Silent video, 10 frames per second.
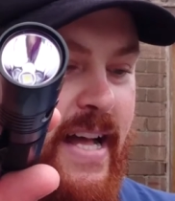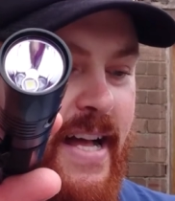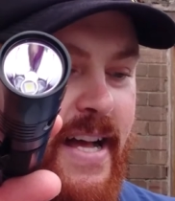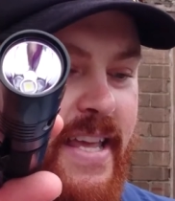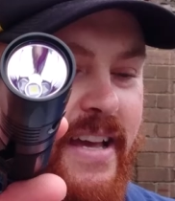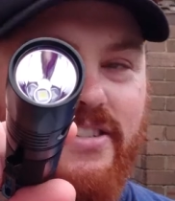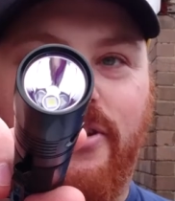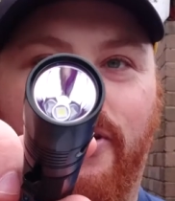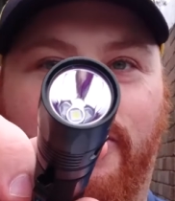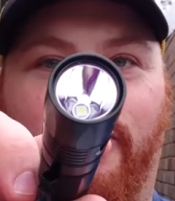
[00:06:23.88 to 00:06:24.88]
Yeah,
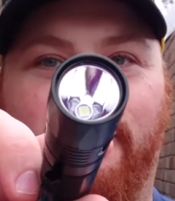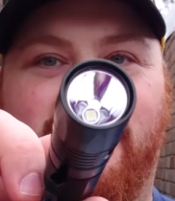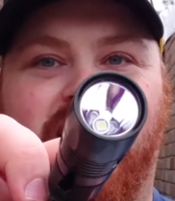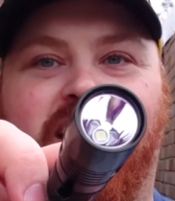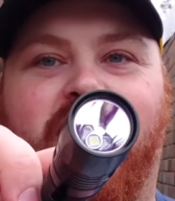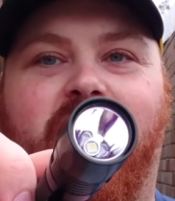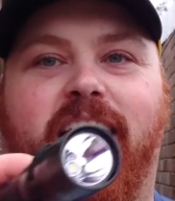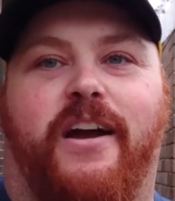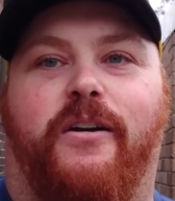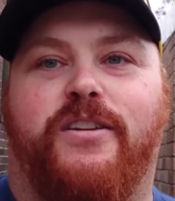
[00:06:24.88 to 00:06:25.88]
so obviously
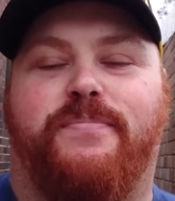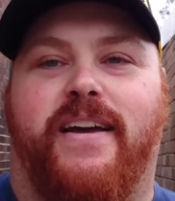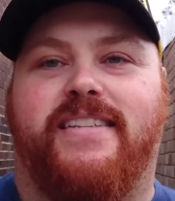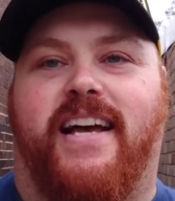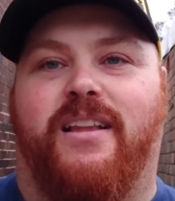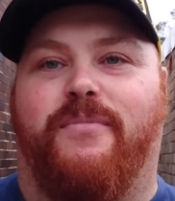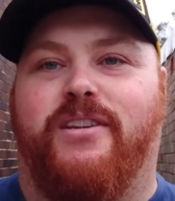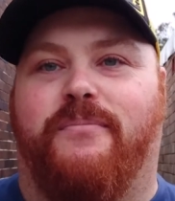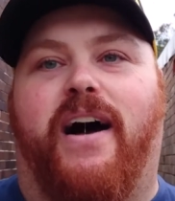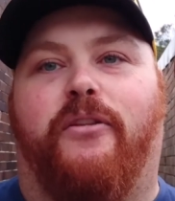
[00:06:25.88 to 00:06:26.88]
aerospace
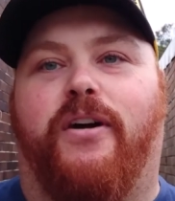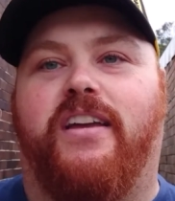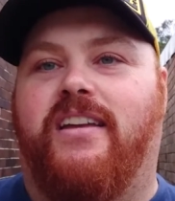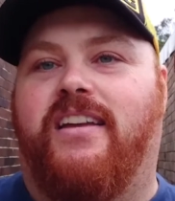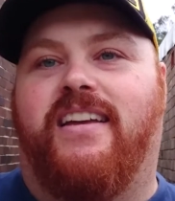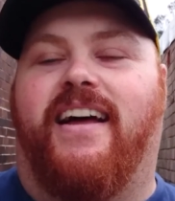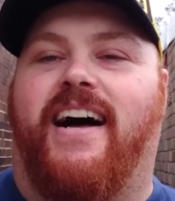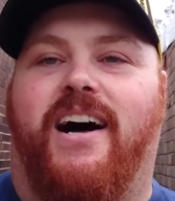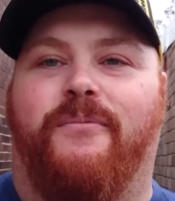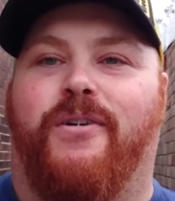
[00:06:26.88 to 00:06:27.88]
aluminium alloy,
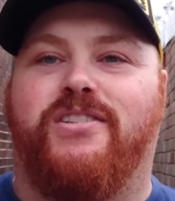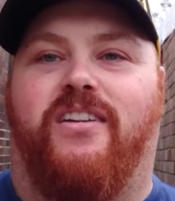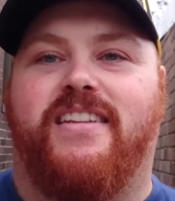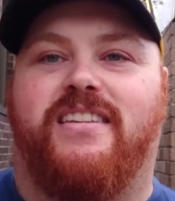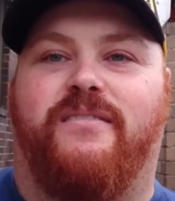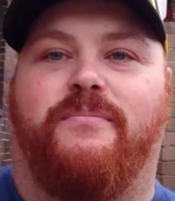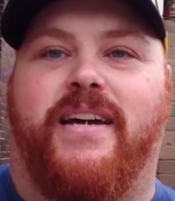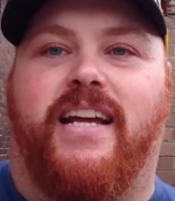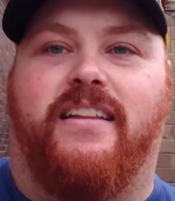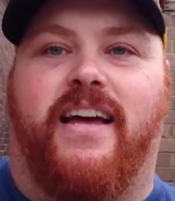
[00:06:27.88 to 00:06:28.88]
most lights are
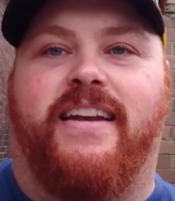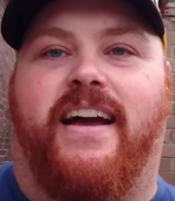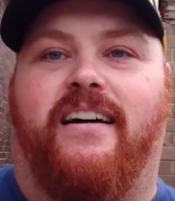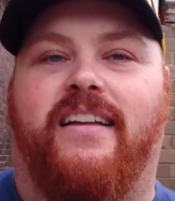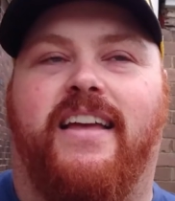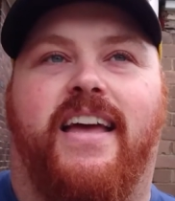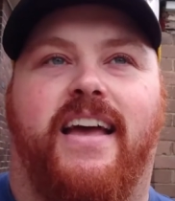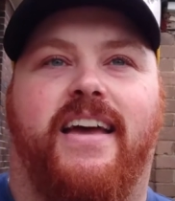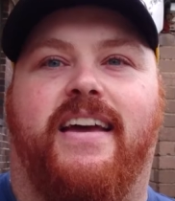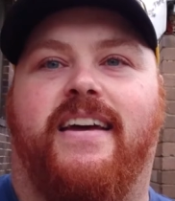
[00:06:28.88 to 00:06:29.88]
made out of that now,
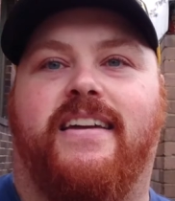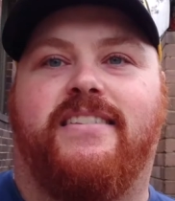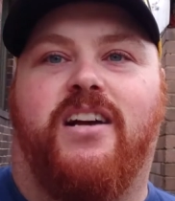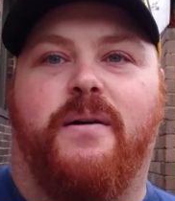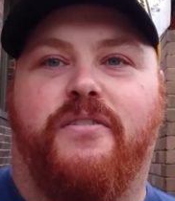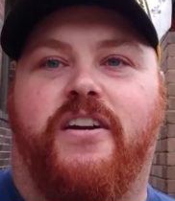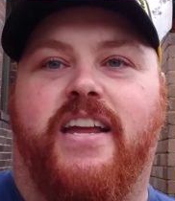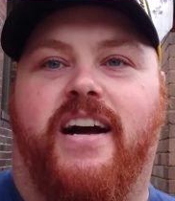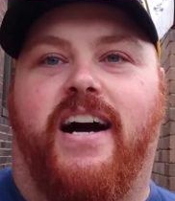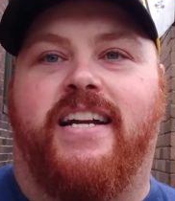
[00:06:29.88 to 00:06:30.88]
and type
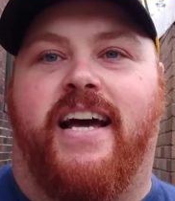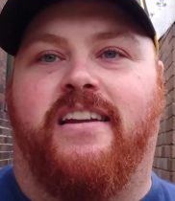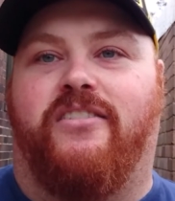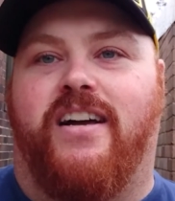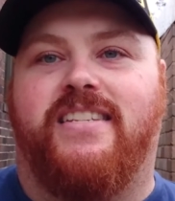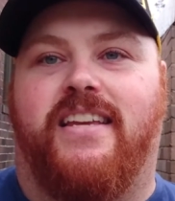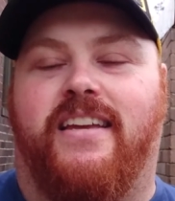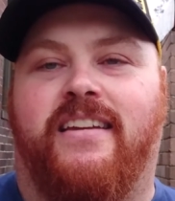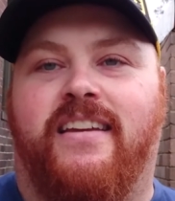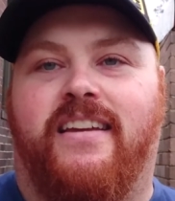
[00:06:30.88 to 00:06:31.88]
3 hard
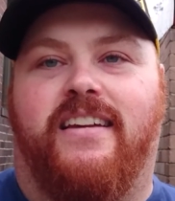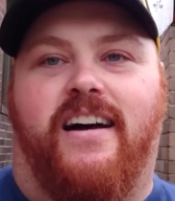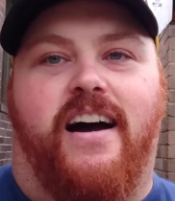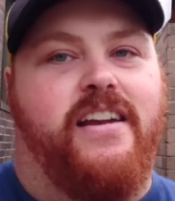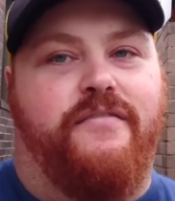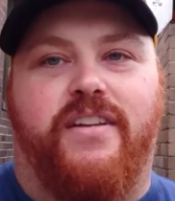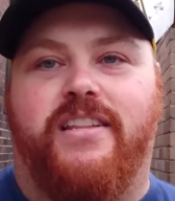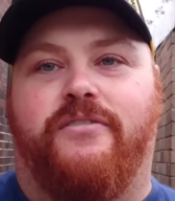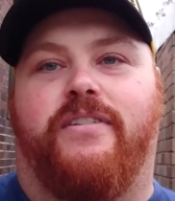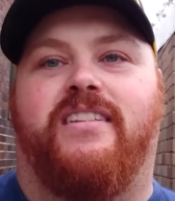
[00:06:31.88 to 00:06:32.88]
anodizing. I don't even
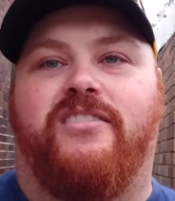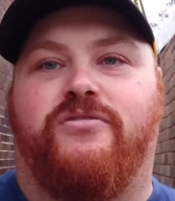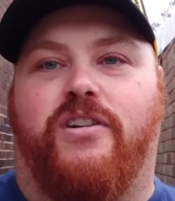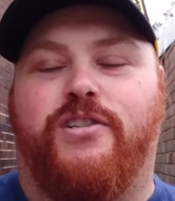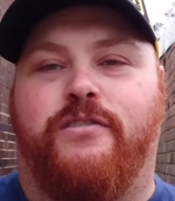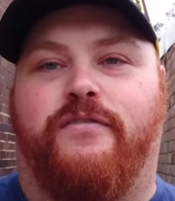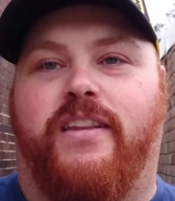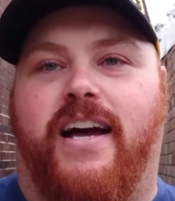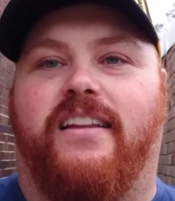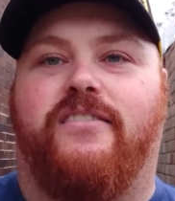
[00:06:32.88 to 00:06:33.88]
need to read the instructions
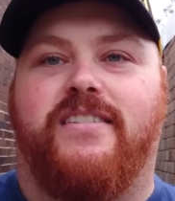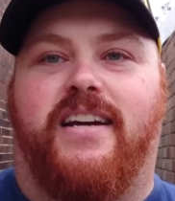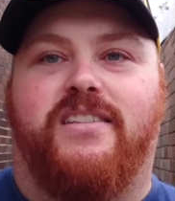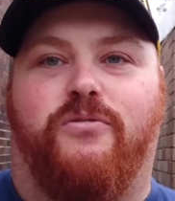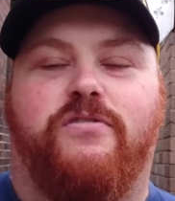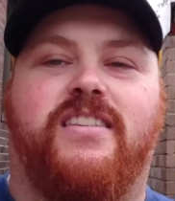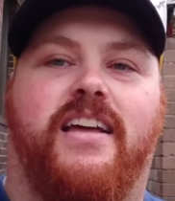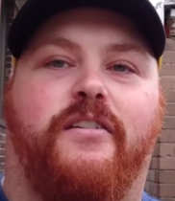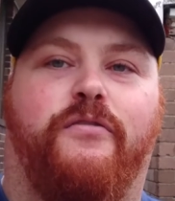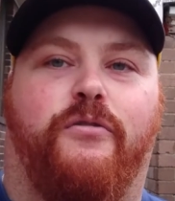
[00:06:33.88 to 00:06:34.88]
for that because that's all
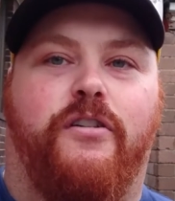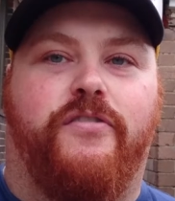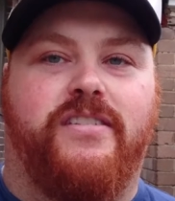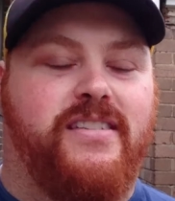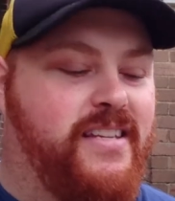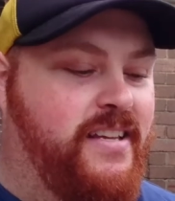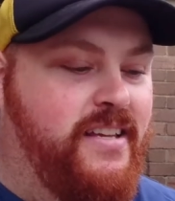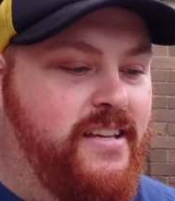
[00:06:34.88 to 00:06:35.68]
standard for Rofis.